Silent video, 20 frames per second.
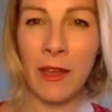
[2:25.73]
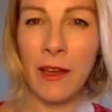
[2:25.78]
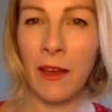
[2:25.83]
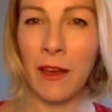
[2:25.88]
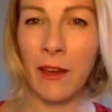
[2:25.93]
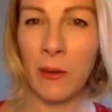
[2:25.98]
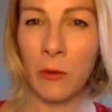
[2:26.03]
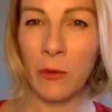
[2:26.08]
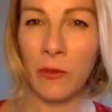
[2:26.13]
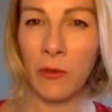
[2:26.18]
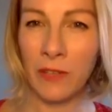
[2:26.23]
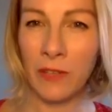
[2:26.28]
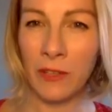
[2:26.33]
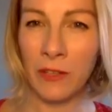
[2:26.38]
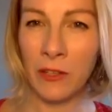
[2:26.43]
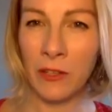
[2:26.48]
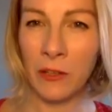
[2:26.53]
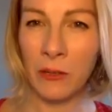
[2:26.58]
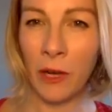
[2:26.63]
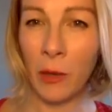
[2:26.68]
I know we've done your
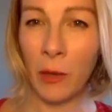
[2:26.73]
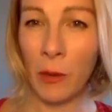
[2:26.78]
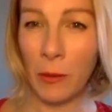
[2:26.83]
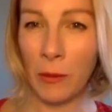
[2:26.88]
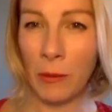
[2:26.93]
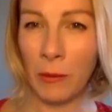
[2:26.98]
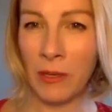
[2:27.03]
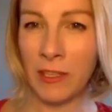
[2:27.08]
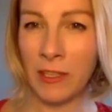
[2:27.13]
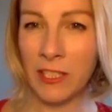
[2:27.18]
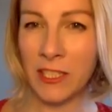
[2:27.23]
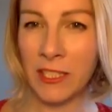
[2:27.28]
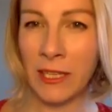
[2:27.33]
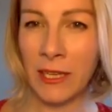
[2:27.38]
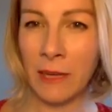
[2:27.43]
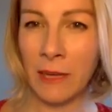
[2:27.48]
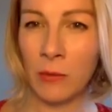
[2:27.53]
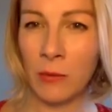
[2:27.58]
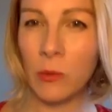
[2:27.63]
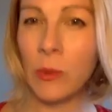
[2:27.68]
follow-up. I'm going to share,
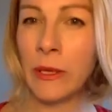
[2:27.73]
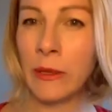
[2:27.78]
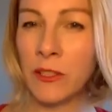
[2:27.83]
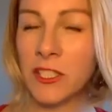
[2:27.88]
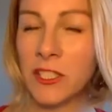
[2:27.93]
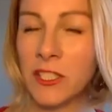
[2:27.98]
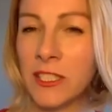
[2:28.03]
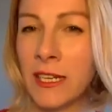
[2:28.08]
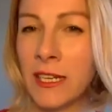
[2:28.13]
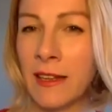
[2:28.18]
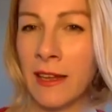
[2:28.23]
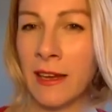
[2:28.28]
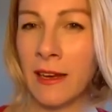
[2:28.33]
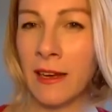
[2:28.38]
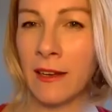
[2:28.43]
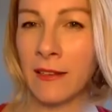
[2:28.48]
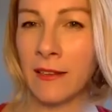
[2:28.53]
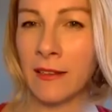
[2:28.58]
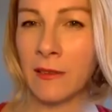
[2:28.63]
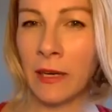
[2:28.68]
we'll share that
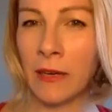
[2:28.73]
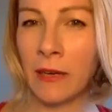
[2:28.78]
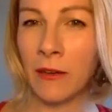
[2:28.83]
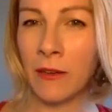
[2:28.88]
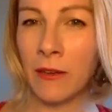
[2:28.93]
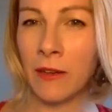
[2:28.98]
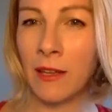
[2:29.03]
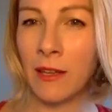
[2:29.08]
as well,